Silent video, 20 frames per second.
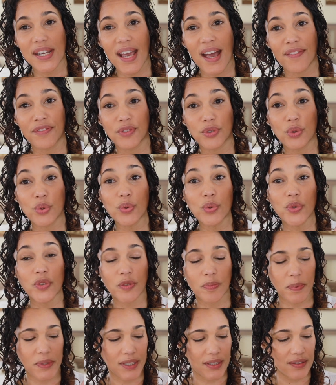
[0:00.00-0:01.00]
have two
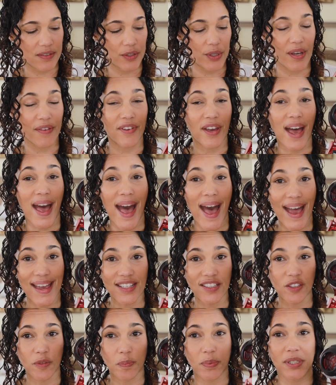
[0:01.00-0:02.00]
speeds. You have a
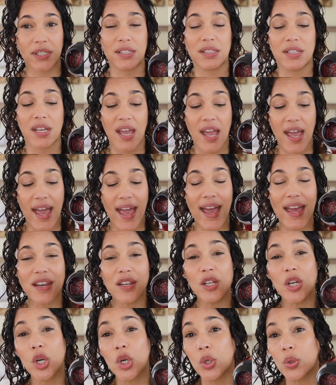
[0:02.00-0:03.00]
high speed
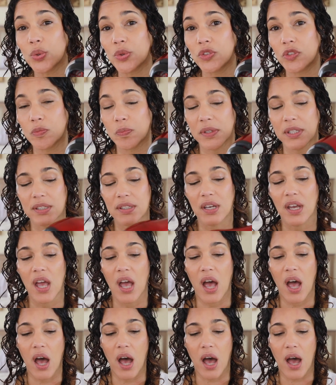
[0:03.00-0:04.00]
and a low speed.
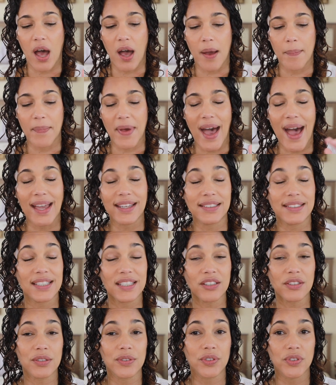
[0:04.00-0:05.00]
I
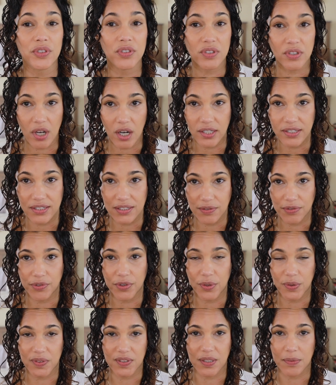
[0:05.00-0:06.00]
tend to start
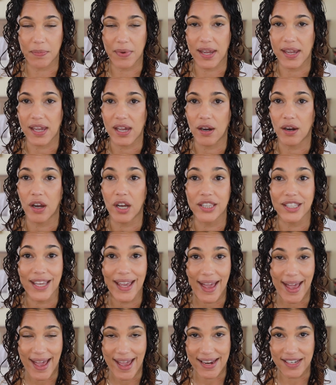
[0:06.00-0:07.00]
diffusing my hair on the
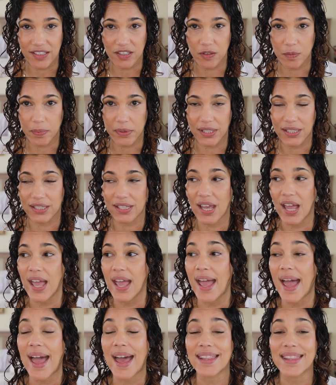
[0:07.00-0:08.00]
high speed,
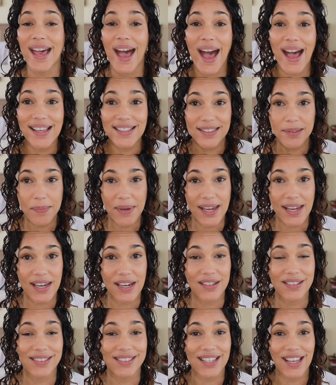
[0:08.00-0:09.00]
and as my
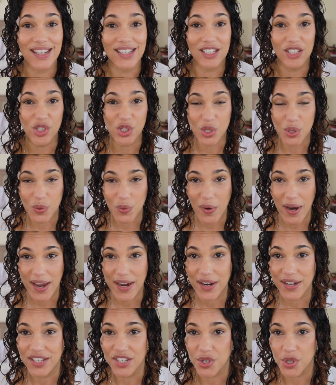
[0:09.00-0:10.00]
hair is getting
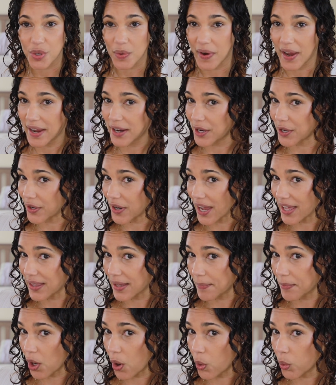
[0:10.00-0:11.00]
drier and drier, and
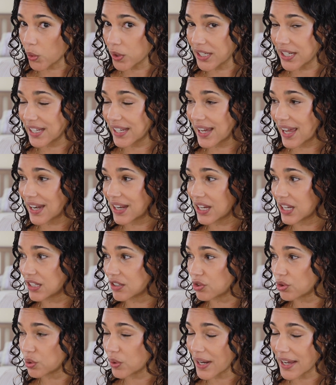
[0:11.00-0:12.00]
I'm only getting
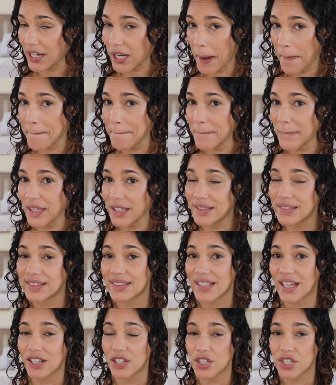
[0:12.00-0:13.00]
into like a
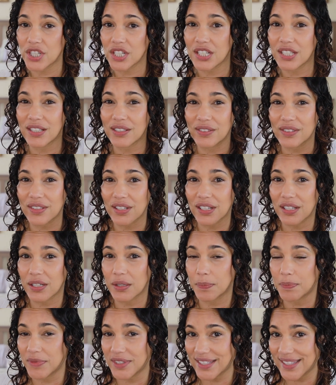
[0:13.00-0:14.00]
midsection is a
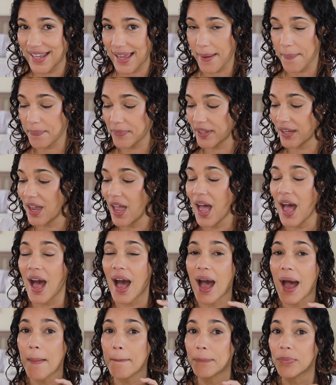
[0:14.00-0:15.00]
little damped,
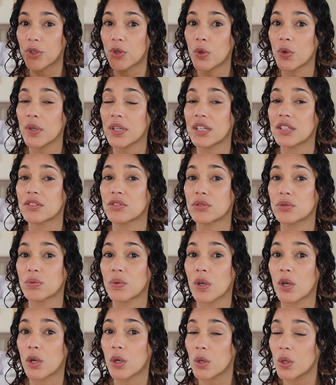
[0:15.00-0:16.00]
I'm going
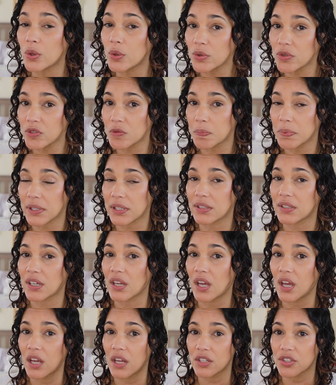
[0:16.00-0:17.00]
into a low speed
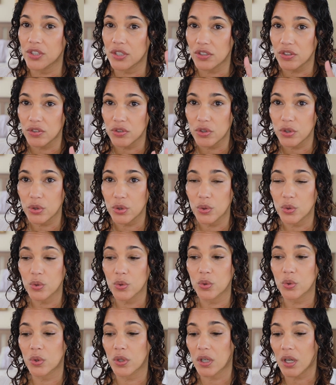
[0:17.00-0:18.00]
just
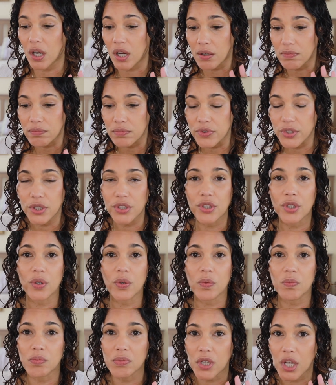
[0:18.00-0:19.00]
to, you
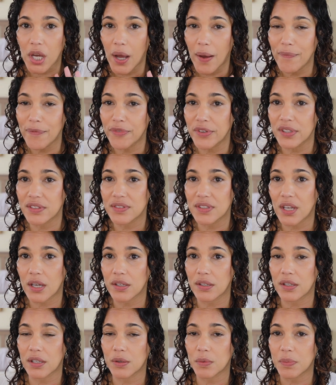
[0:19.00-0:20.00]
know, calm things
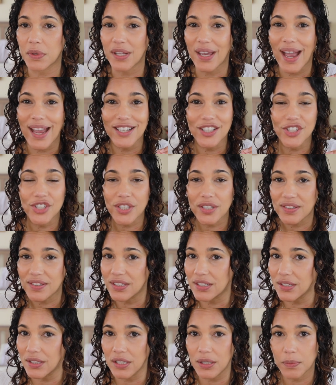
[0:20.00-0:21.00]
down a little bit. I just
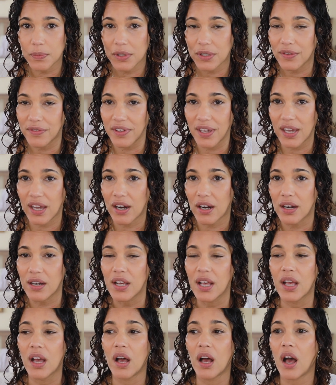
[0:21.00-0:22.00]
need a little bit of air.
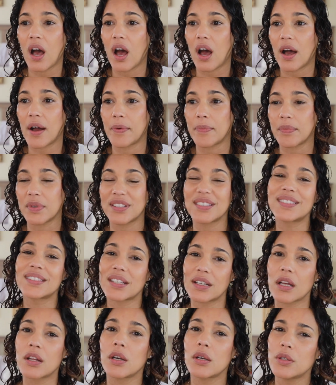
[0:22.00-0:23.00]
It's
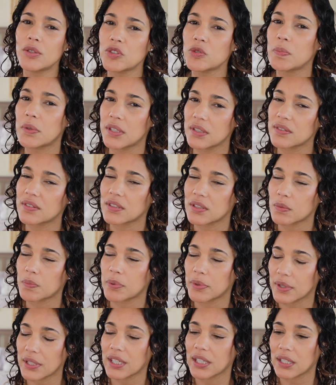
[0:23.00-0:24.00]
still, a low speed is still
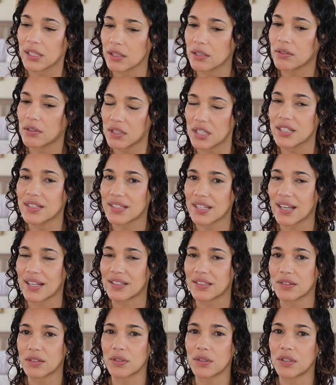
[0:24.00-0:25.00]
pretty
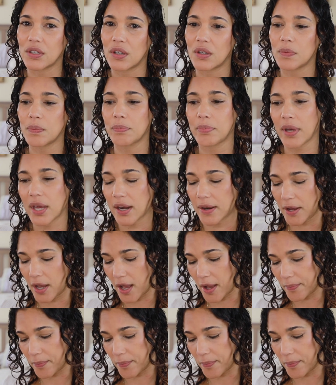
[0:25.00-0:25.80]
intense, you know, but